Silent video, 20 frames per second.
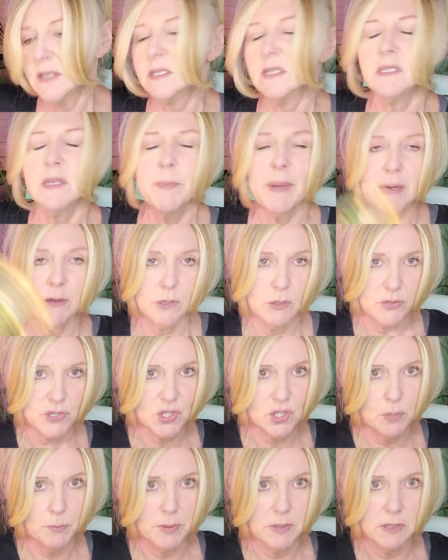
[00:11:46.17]
This is about your
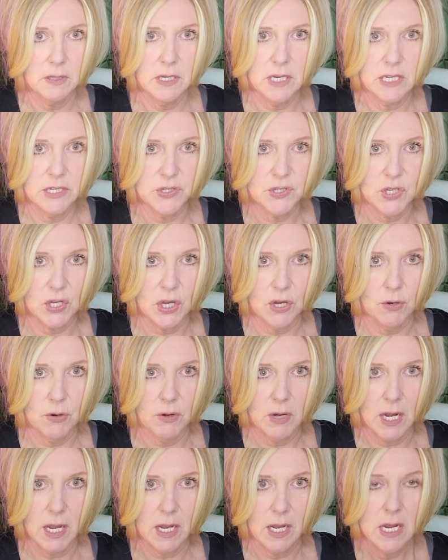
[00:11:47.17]
stability and
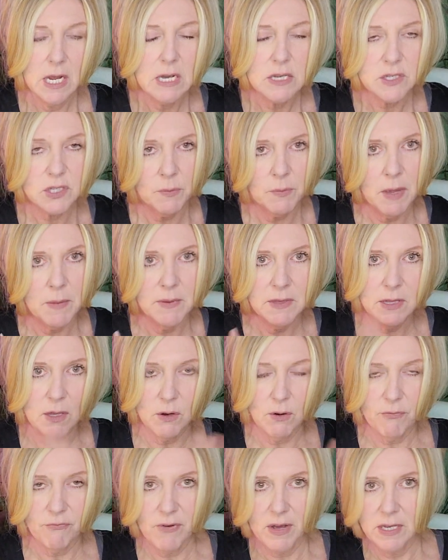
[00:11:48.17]
security. So maybe that
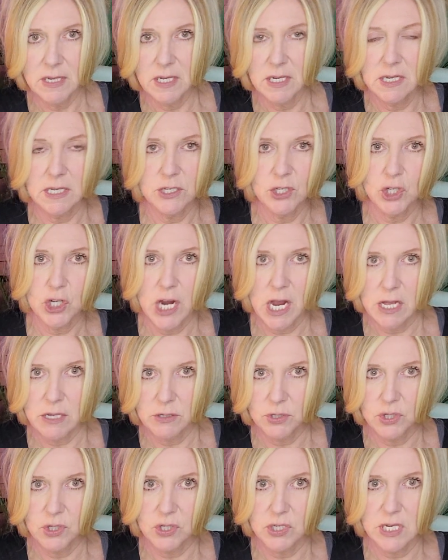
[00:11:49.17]
you're finding it a
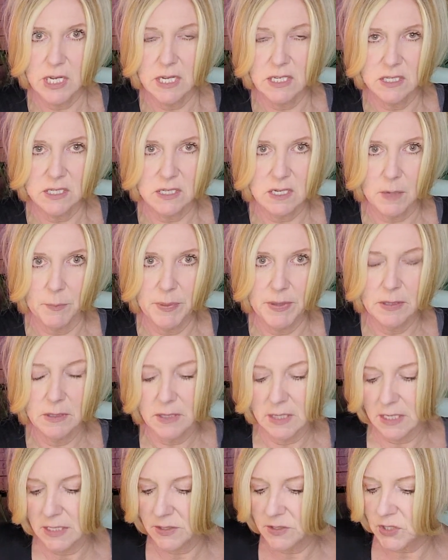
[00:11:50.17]
challenge to get
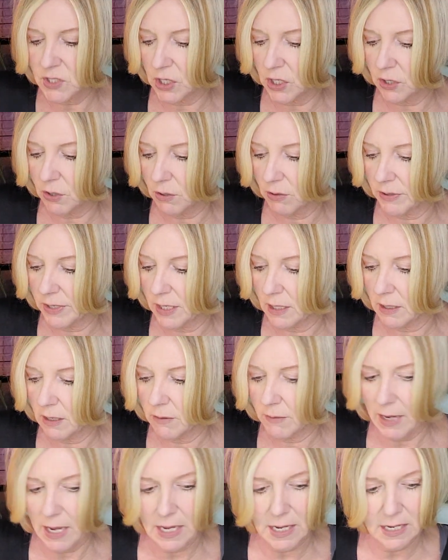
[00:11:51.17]
stability and security,
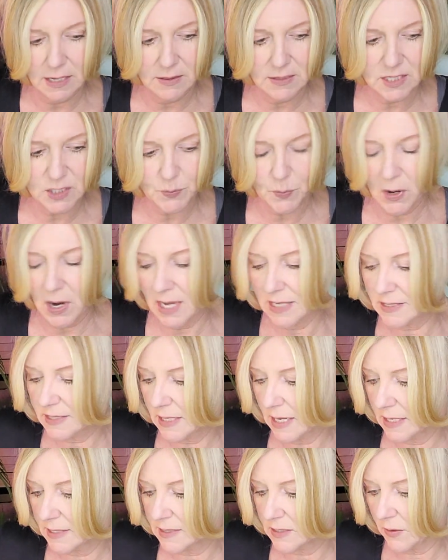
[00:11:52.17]
okay, in this
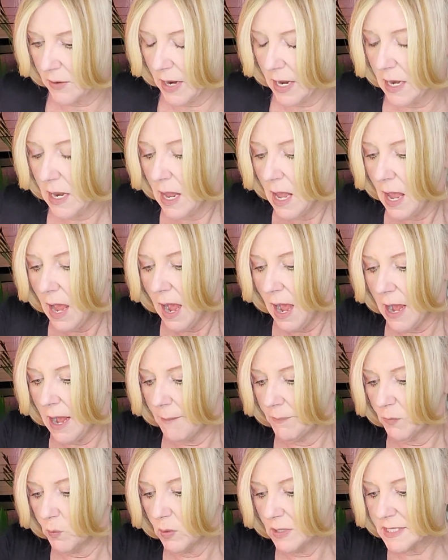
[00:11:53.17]
process, all right?
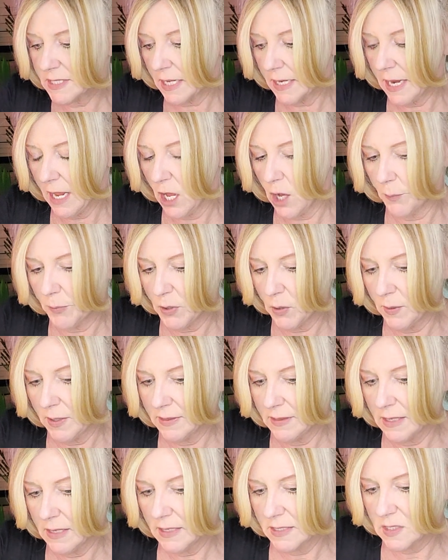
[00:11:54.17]
Um, what's going to help you
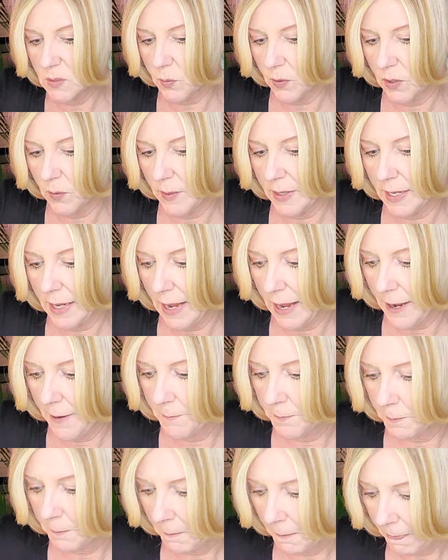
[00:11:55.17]
in this? What do we
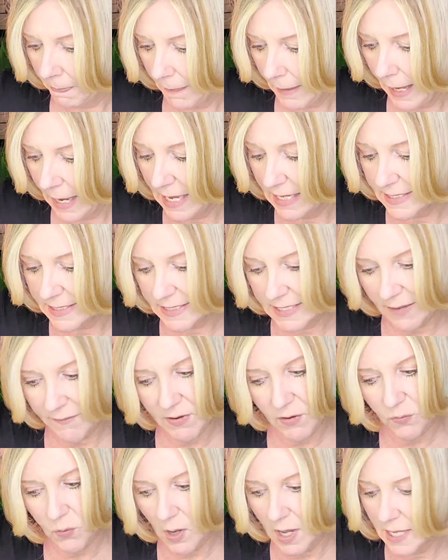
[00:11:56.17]
get? Uh,
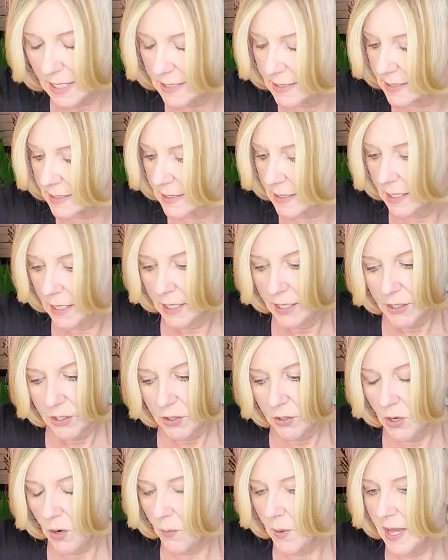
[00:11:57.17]
Seven of Wands.
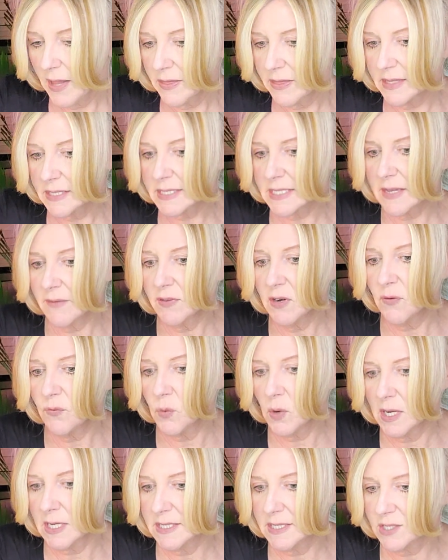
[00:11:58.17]
You know what? The Seven of
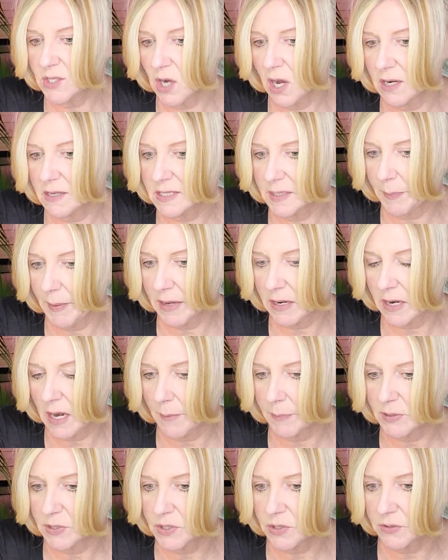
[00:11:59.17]
Wands talks about an
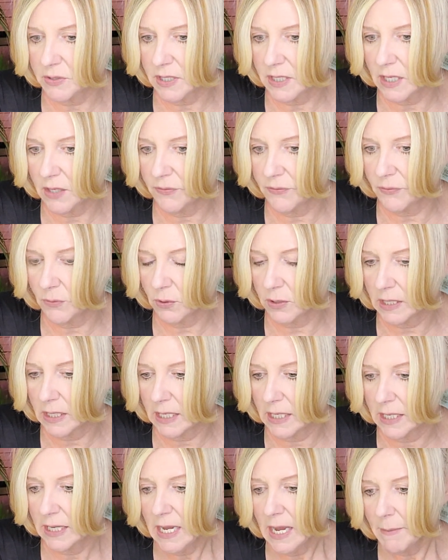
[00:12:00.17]
opportunity for,
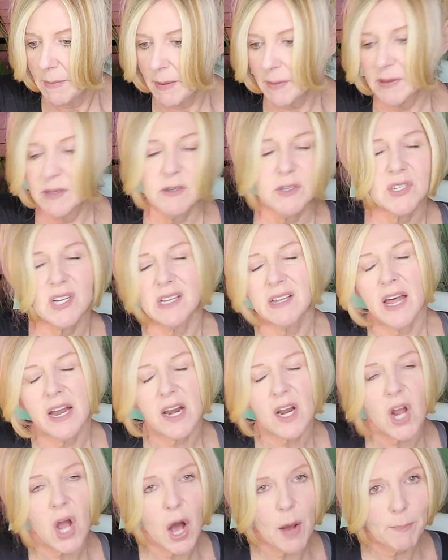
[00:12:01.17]
uh, maybe there's a lot
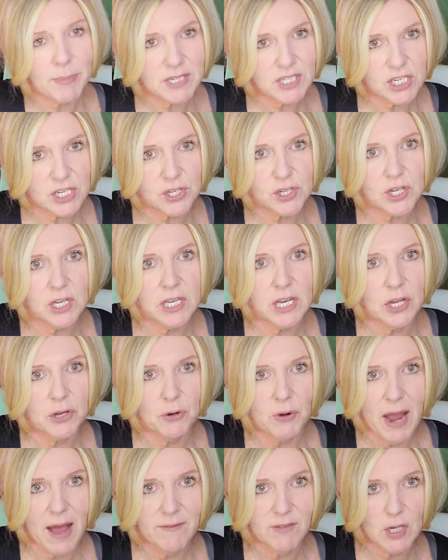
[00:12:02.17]
of competition and
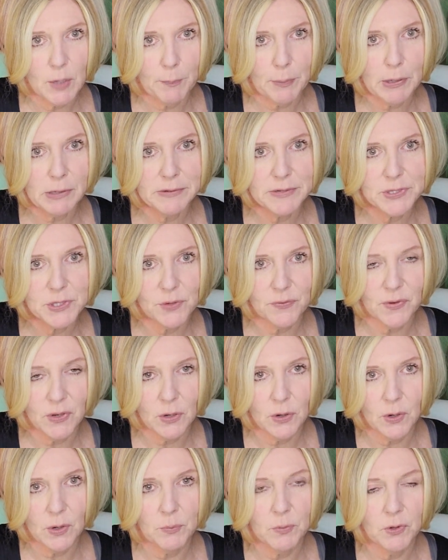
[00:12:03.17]
you're having to
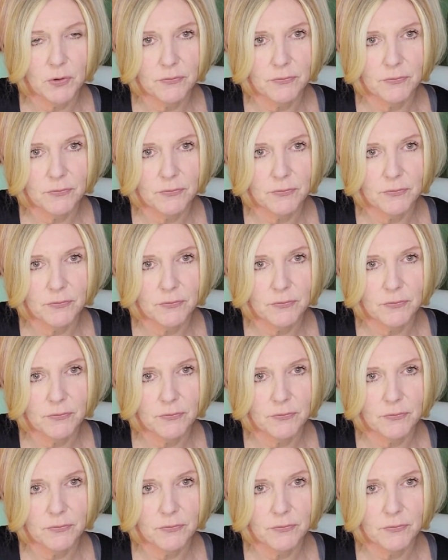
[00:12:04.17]
persevere and